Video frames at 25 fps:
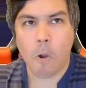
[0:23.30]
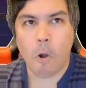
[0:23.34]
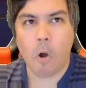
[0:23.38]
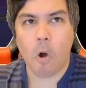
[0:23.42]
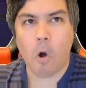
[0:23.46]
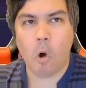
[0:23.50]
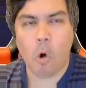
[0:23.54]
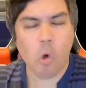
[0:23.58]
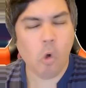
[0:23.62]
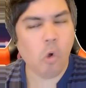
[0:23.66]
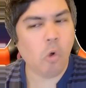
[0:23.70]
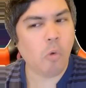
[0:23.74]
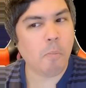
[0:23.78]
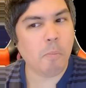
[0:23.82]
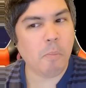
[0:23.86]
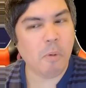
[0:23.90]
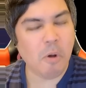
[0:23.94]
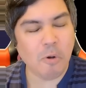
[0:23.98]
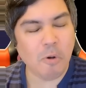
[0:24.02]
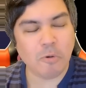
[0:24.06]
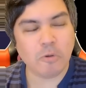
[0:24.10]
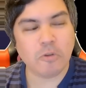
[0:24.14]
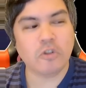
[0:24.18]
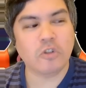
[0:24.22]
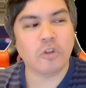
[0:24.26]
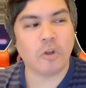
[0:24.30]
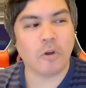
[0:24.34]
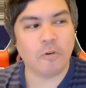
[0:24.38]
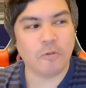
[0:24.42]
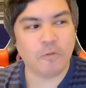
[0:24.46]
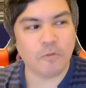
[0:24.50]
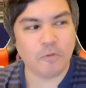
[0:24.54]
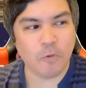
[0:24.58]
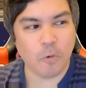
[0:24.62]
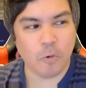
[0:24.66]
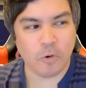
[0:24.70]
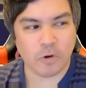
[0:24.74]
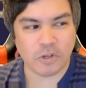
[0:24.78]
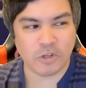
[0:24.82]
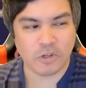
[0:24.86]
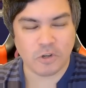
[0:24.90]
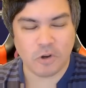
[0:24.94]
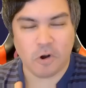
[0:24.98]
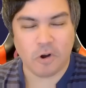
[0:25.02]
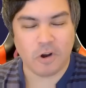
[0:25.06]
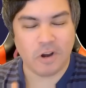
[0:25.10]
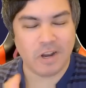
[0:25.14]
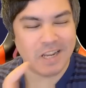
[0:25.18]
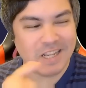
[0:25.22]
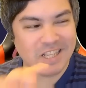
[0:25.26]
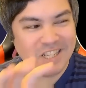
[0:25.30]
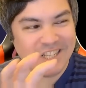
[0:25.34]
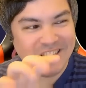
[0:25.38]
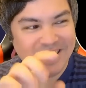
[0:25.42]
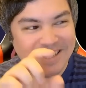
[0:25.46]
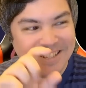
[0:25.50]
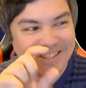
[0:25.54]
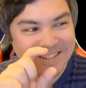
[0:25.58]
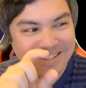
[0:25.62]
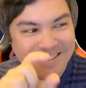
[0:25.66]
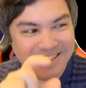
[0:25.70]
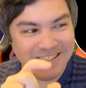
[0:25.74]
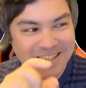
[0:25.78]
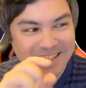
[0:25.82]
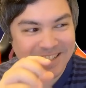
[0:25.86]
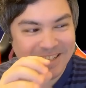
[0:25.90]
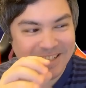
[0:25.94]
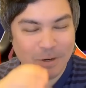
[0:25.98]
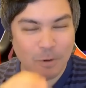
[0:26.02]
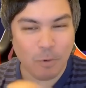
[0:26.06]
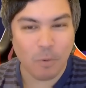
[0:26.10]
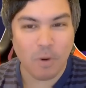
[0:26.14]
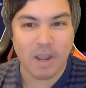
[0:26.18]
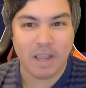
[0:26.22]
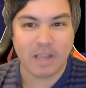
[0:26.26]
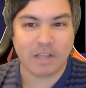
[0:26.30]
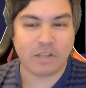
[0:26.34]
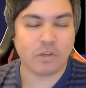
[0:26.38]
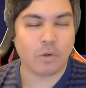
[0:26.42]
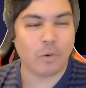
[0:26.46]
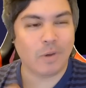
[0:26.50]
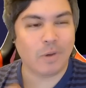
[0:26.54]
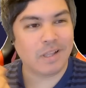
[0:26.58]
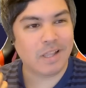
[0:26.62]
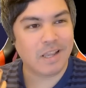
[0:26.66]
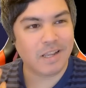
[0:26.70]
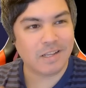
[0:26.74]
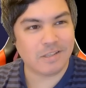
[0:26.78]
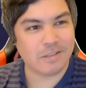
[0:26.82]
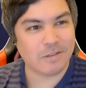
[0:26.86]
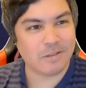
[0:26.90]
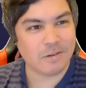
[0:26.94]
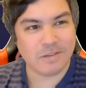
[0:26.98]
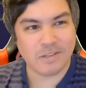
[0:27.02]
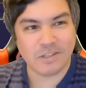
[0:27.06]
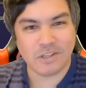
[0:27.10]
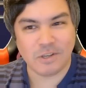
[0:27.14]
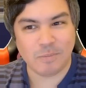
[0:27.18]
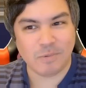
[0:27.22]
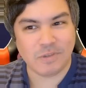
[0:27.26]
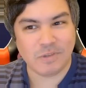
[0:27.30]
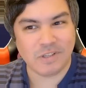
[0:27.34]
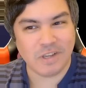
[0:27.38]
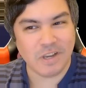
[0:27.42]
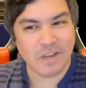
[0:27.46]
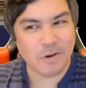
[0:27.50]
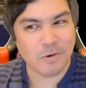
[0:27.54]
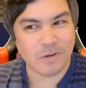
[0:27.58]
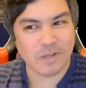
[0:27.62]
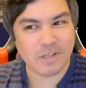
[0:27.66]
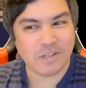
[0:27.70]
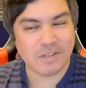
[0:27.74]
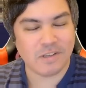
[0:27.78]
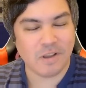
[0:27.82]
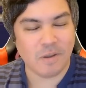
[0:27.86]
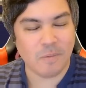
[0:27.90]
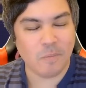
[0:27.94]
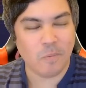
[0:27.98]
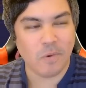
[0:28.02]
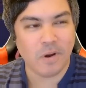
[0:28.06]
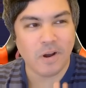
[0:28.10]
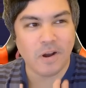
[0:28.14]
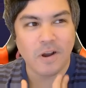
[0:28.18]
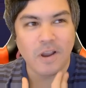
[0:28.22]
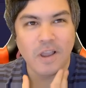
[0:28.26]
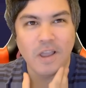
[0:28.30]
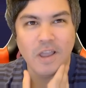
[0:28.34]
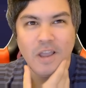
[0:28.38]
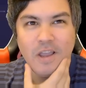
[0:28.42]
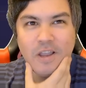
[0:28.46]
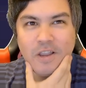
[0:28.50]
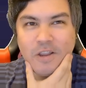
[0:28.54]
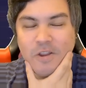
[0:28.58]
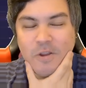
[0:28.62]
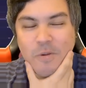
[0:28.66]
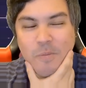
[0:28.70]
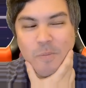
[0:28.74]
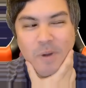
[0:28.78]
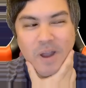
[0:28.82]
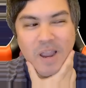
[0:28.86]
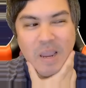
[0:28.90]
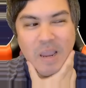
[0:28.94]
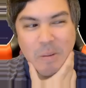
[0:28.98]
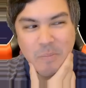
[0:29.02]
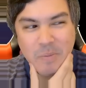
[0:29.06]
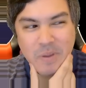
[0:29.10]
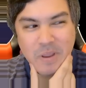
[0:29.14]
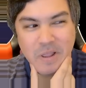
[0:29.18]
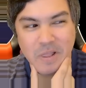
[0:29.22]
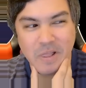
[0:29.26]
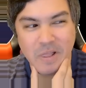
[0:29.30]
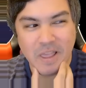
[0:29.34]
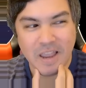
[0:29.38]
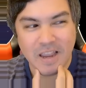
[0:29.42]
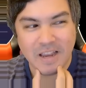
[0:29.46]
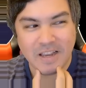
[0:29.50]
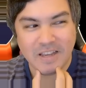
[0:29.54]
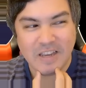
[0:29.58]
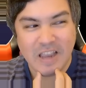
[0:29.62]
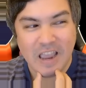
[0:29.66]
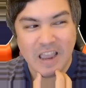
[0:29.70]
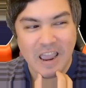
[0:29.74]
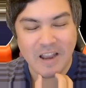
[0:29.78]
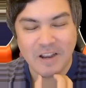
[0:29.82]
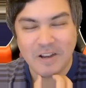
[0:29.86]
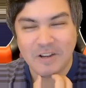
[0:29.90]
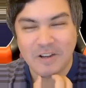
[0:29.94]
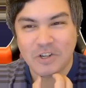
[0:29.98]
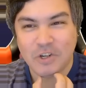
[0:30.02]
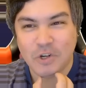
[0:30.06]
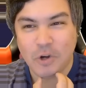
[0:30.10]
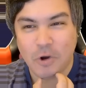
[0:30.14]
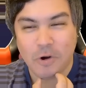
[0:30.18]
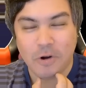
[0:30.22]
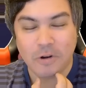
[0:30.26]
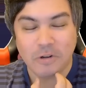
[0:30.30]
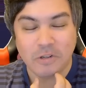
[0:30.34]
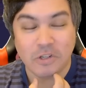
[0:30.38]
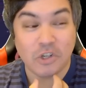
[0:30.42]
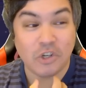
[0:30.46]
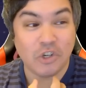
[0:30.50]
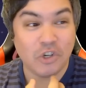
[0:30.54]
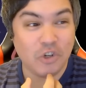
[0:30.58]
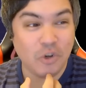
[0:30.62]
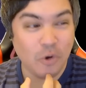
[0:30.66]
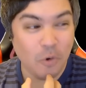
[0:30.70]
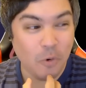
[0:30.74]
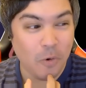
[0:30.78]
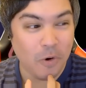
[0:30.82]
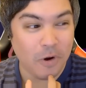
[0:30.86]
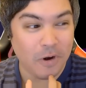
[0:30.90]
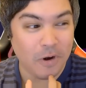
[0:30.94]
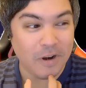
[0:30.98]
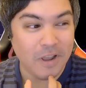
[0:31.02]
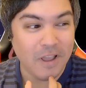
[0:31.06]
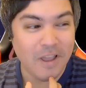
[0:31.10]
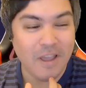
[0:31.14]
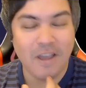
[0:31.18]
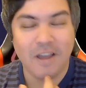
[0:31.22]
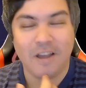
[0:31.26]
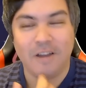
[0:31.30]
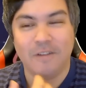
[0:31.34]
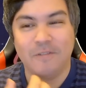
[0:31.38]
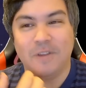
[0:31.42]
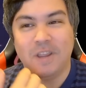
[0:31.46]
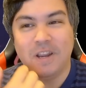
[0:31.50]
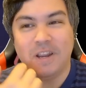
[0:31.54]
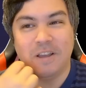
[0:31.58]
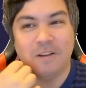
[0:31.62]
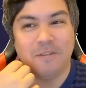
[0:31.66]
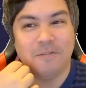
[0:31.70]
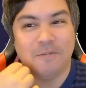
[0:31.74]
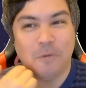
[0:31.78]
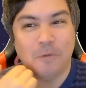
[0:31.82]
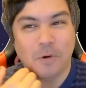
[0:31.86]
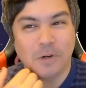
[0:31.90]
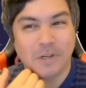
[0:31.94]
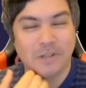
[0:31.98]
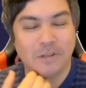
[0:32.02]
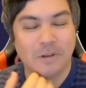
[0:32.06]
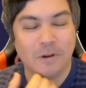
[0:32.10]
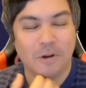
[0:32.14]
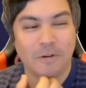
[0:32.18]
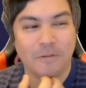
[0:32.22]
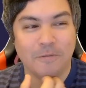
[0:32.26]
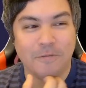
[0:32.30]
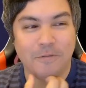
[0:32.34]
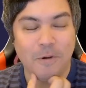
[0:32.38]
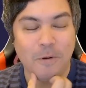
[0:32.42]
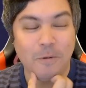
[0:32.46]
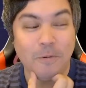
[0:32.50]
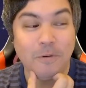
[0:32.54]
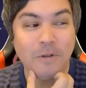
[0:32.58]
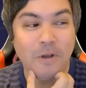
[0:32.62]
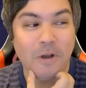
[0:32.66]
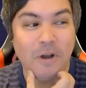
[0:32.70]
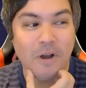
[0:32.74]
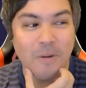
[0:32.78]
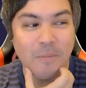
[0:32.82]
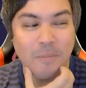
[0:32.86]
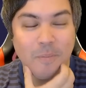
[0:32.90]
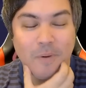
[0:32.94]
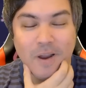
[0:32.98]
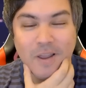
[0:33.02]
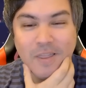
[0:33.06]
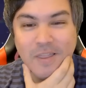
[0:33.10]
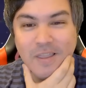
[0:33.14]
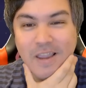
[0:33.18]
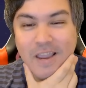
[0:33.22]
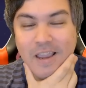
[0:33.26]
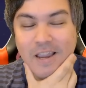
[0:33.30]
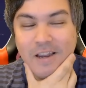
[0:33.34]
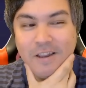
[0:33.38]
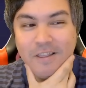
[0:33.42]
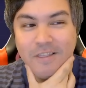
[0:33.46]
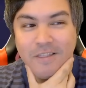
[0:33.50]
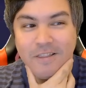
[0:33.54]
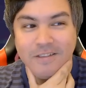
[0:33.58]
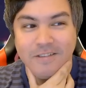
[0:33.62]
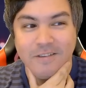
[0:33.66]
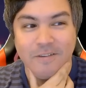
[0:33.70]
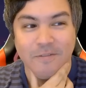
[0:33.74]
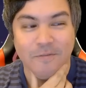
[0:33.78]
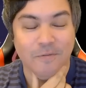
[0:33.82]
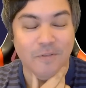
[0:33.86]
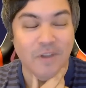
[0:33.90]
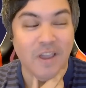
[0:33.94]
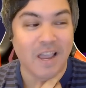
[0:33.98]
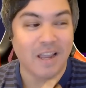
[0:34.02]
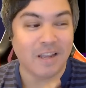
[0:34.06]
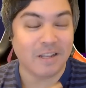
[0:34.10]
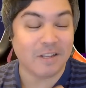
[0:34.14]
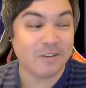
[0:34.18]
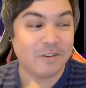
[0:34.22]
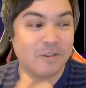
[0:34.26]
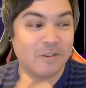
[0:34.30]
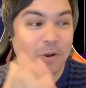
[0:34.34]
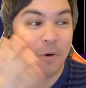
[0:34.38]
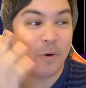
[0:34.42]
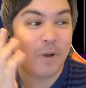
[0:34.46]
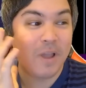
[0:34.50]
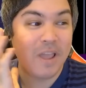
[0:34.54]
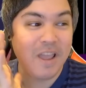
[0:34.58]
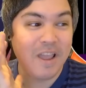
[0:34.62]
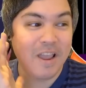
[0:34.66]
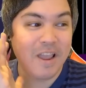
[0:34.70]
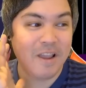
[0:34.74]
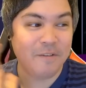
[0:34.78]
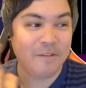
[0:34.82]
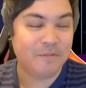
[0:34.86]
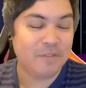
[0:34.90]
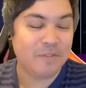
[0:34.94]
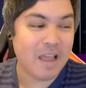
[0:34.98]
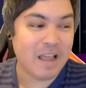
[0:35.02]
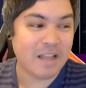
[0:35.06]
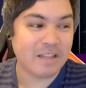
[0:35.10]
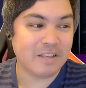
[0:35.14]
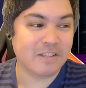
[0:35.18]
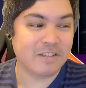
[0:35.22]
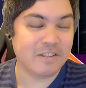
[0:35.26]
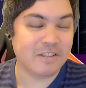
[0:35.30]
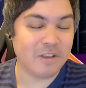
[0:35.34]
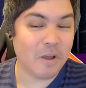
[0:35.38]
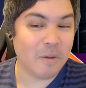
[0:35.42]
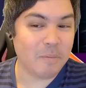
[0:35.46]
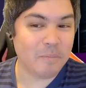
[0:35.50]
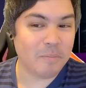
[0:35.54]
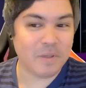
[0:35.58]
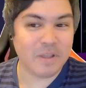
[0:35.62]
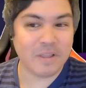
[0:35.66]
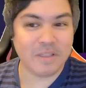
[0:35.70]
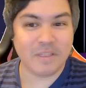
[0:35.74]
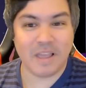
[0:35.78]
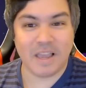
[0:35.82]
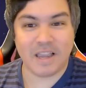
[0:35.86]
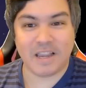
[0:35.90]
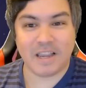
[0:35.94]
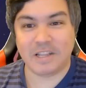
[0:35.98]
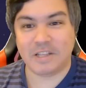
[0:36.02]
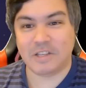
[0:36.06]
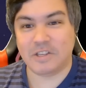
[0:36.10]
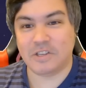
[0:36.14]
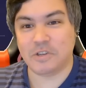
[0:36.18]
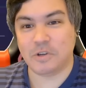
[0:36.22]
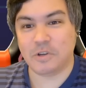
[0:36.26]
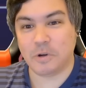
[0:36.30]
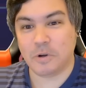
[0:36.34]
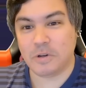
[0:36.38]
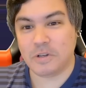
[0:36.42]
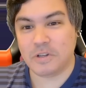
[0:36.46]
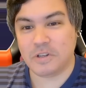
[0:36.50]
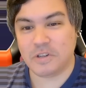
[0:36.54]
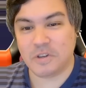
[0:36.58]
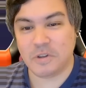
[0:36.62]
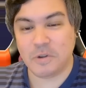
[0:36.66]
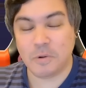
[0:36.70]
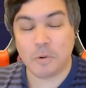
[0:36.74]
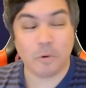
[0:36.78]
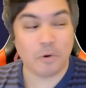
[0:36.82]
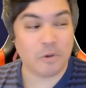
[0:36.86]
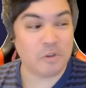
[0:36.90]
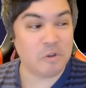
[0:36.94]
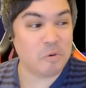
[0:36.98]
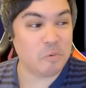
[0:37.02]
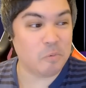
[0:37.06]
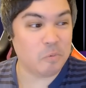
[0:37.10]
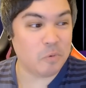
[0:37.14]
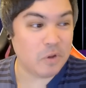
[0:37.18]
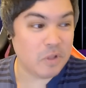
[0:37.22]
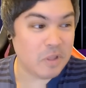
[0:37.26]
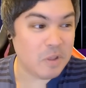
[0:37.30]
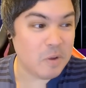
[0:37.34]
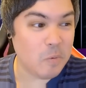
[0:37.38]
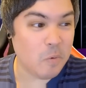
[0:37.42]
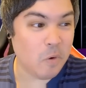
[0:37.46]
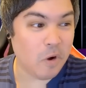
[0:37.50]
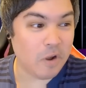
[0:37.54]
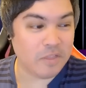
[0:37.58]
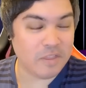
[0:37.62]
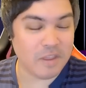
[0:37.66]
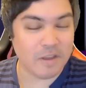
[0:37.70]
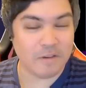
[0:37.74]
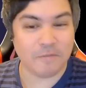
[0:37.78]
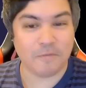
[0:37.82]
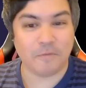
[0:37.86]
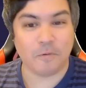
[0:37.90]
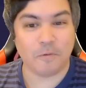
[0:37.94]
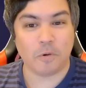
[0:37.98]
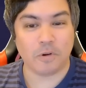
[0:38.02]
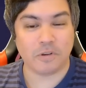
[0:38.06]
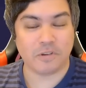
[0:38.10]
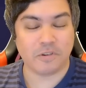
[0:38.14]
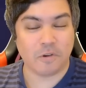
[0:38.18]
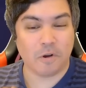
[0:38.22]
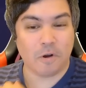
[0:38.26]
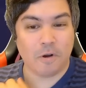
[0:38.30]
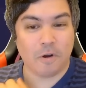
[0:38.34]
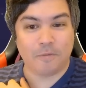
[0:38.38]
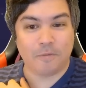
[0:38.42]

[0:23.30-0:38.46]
almost a four star. It's not quite. So unless there's some secret somewhere, you might be like 10 shards short of getting a four star photon by the end of this event. So if that's something that concerns you or you really want that four star